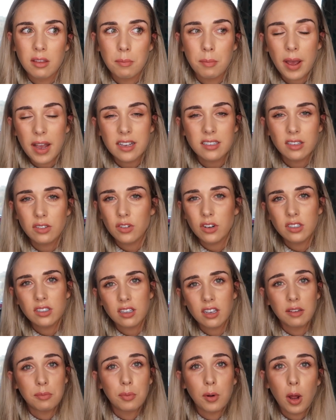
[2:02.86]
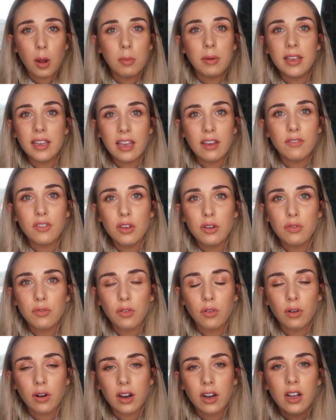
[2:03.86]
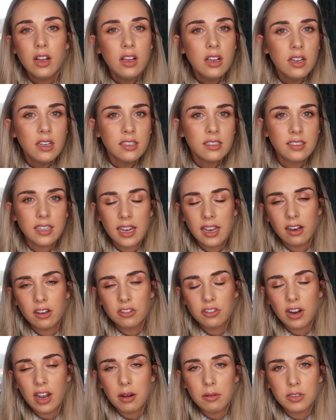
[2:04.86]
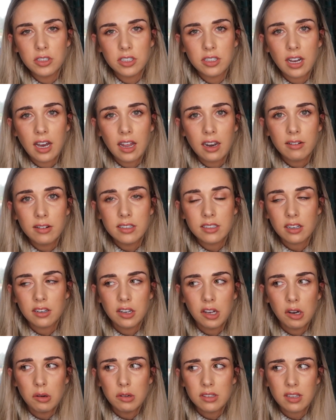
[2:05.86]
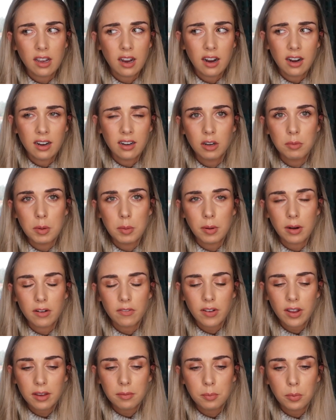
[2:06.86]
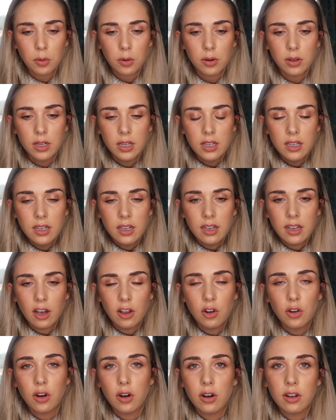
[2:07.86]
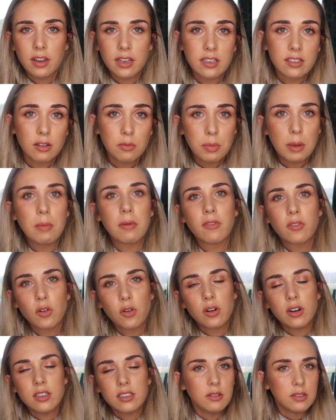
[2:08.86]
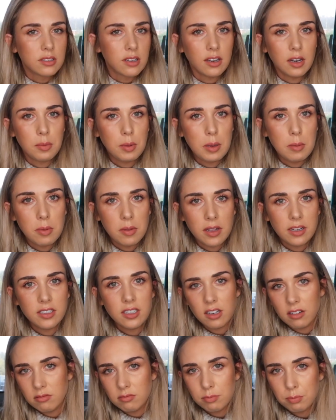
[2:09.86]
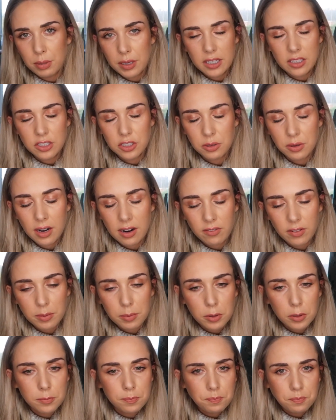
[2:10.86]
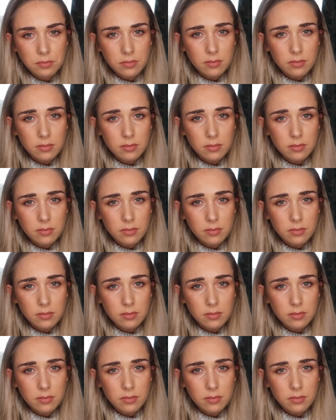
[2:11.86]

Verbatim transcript: the best advice I could probably give you for staying on track with your calories. I know it's hard and be perfect, but look, like some people, of course, those kind of people that don't binge or whatever, but